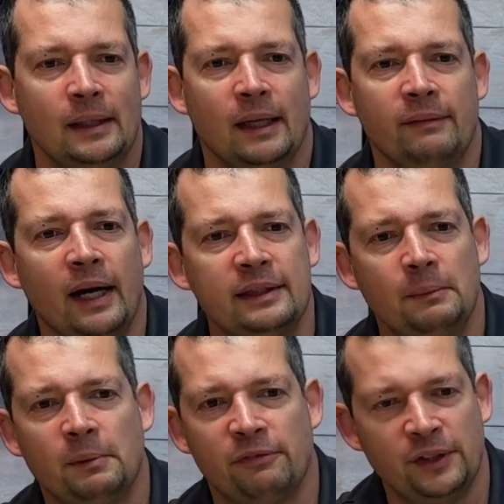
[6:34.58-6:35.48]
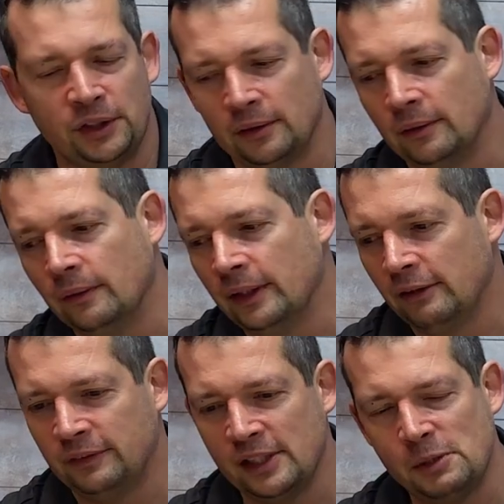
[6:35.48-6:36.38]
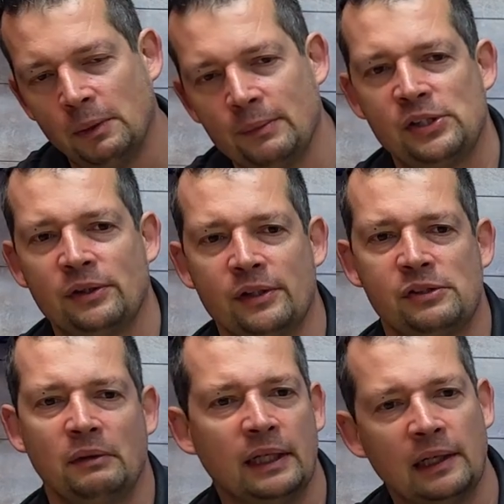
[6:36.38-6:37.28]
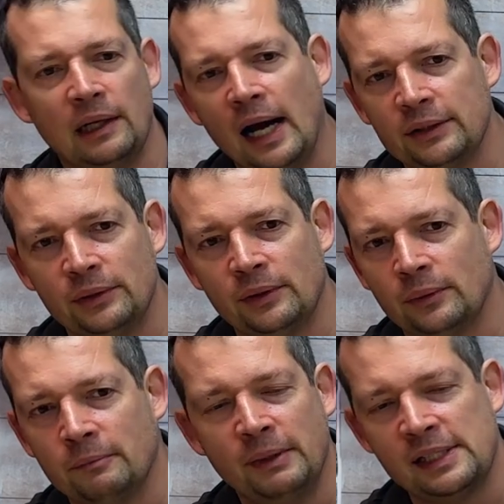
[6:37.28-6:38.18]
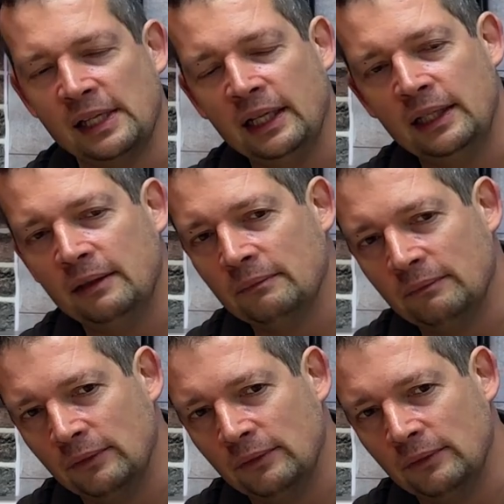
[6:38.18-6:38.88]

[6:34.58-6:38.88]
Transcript: I'm an IT professional. If this pump starts running louder or makes any